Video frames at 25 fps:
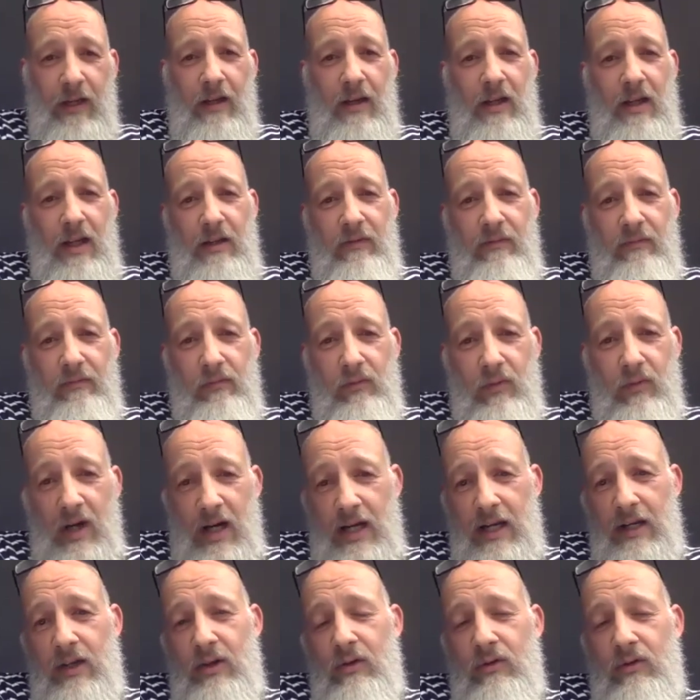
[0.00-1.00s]
it's
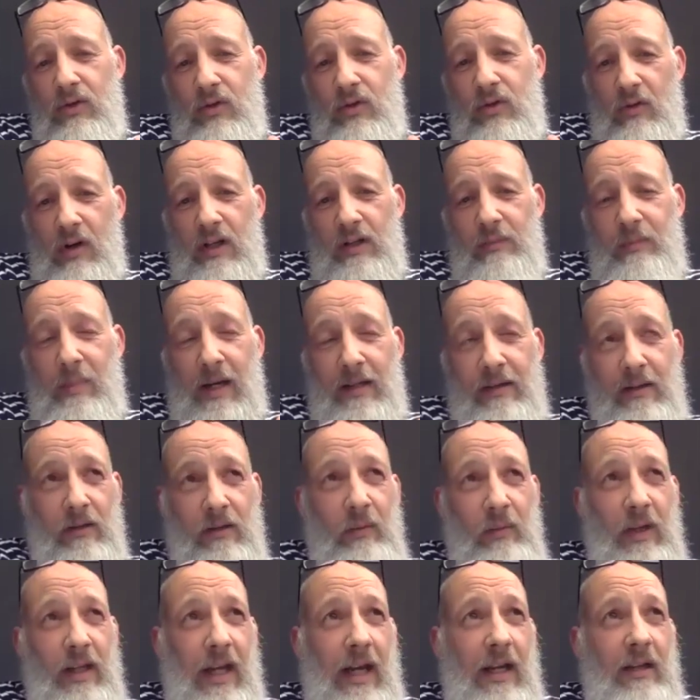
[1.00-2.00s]
really good to try as best as
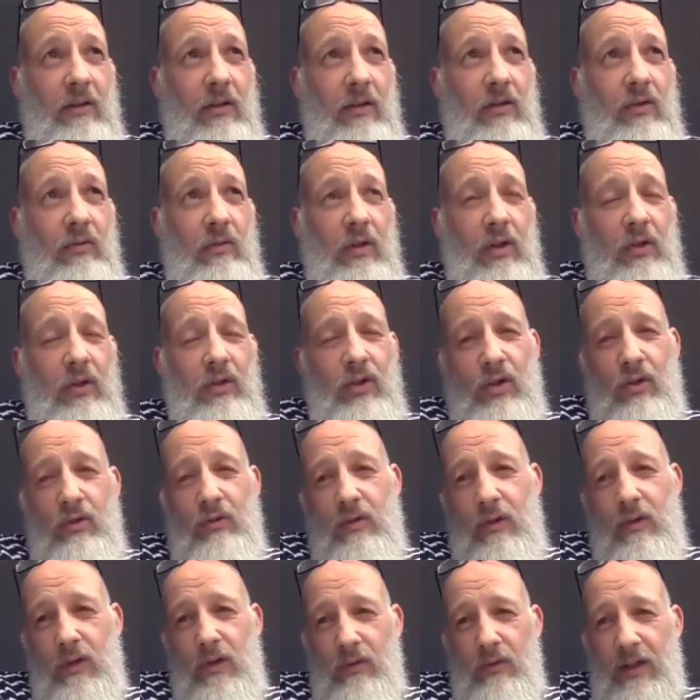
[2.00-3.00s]
we can to try and choose
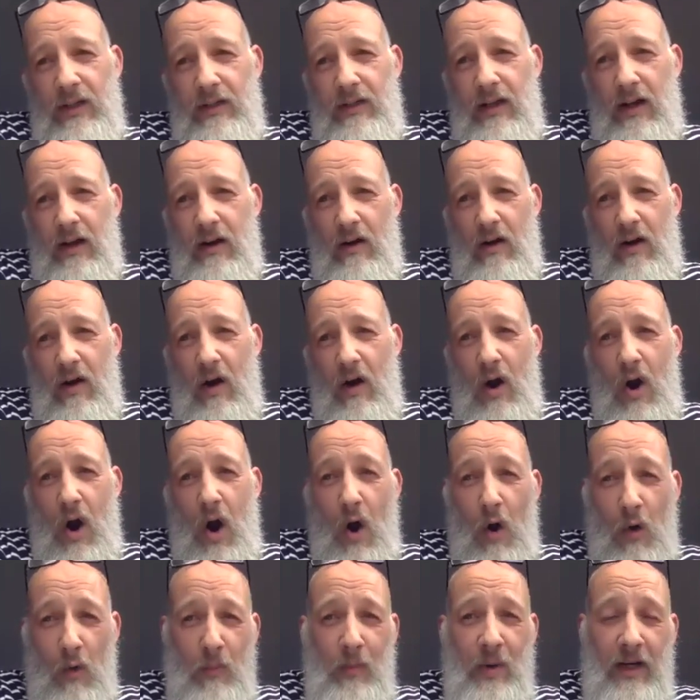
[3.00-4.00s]
toys that are
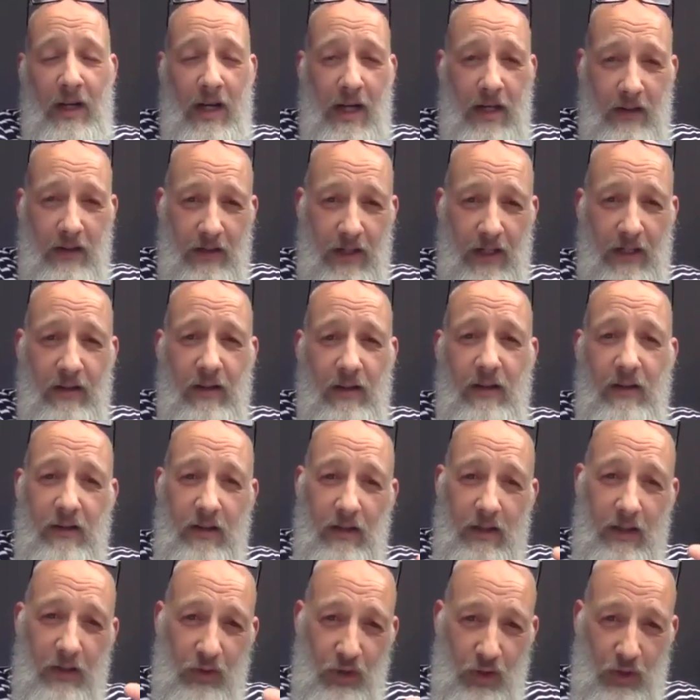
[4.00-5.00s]
open ended so
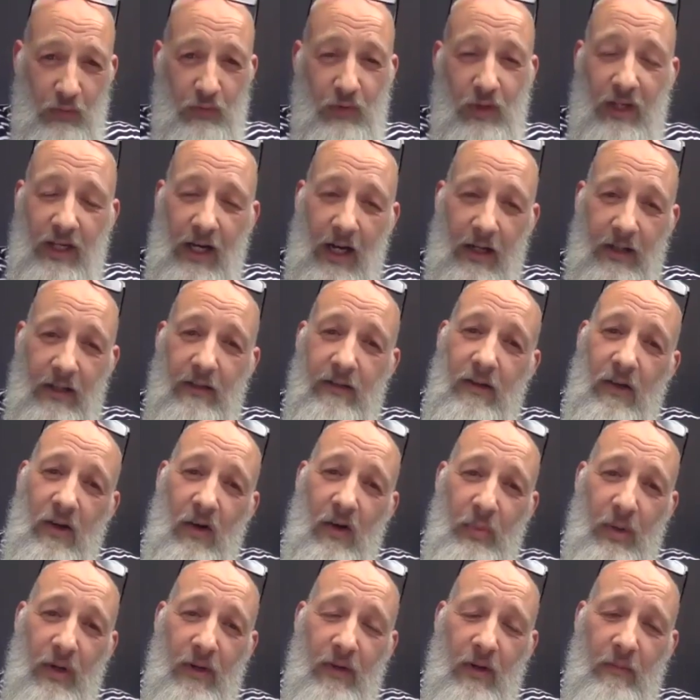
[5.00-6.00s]
that children can
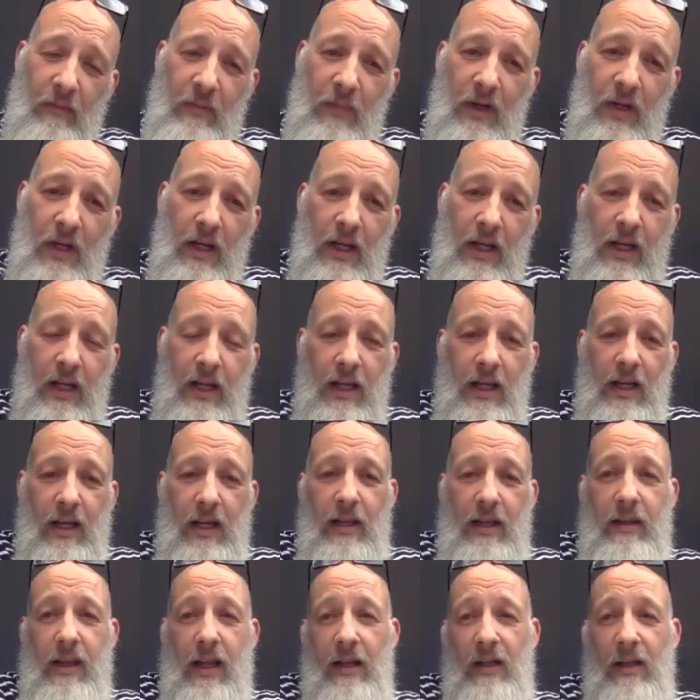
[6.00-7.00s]
interpret them.
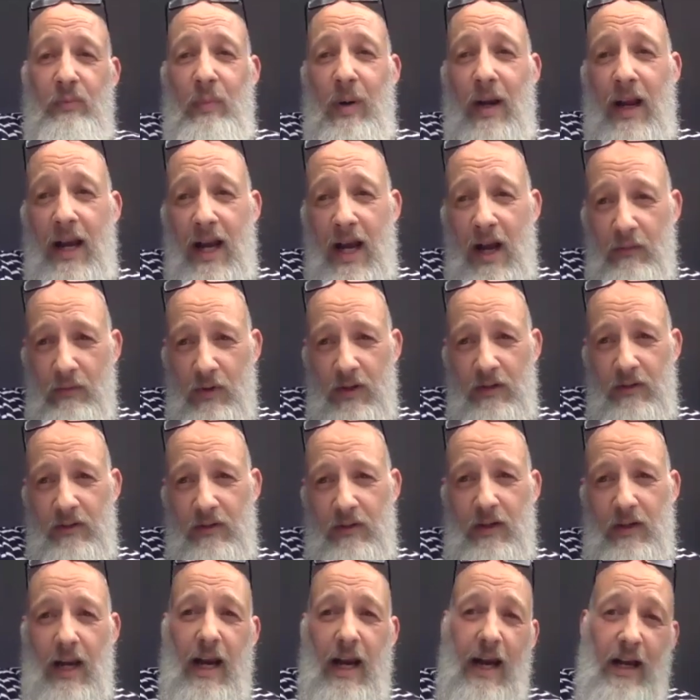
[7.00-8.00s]
And then, as
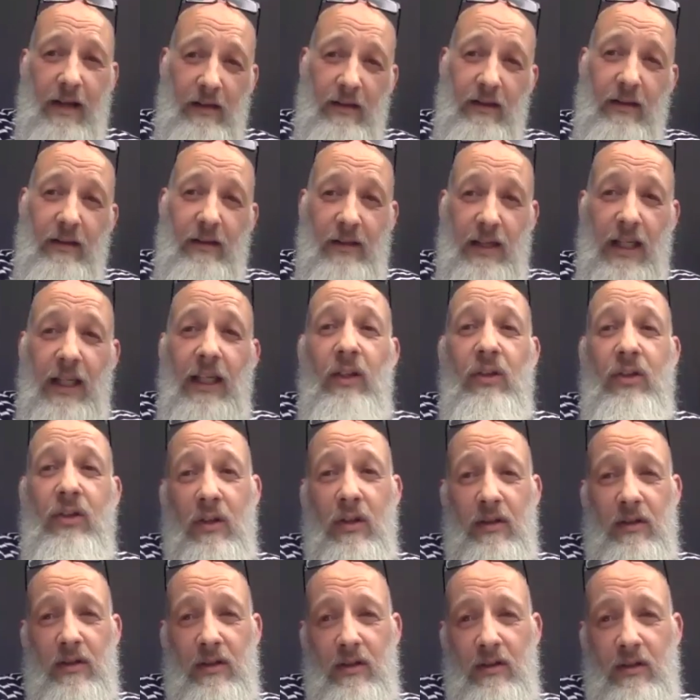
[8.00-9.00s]
parents and as
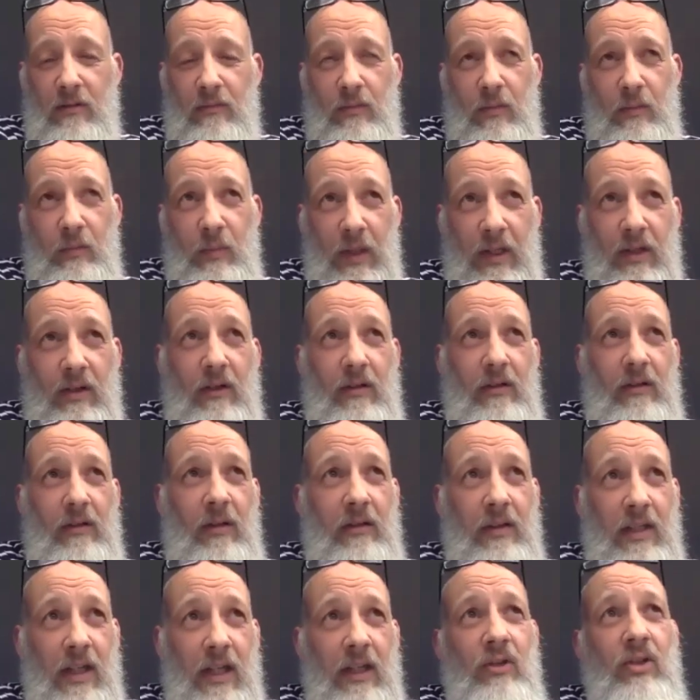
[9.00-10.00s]
teachers, because the
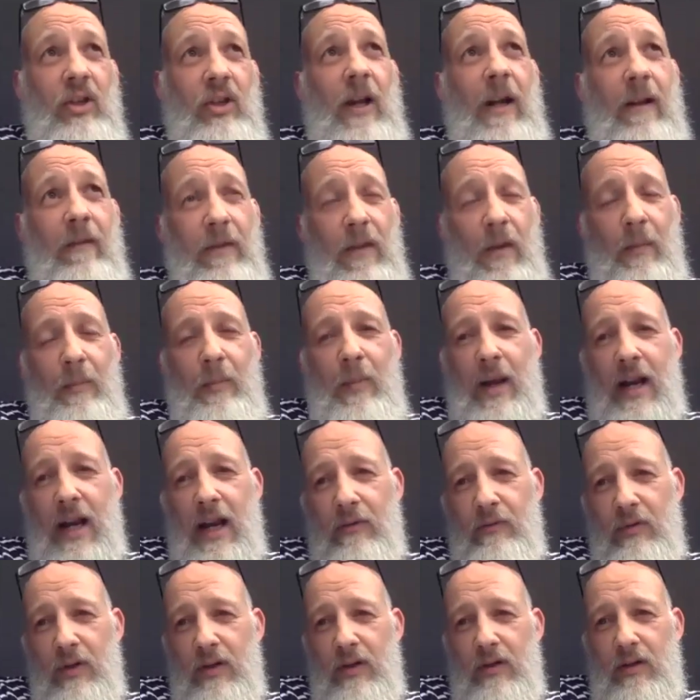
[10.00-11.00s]
teacher and the
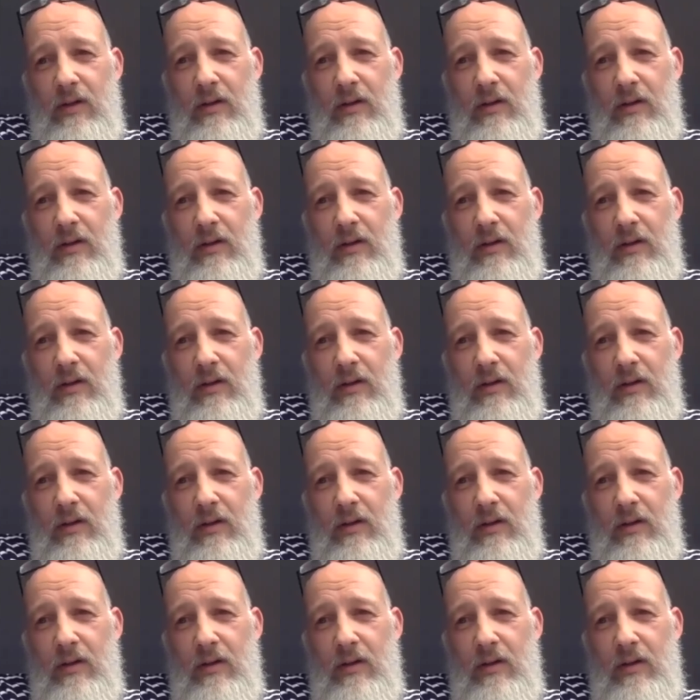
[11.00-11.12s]
parent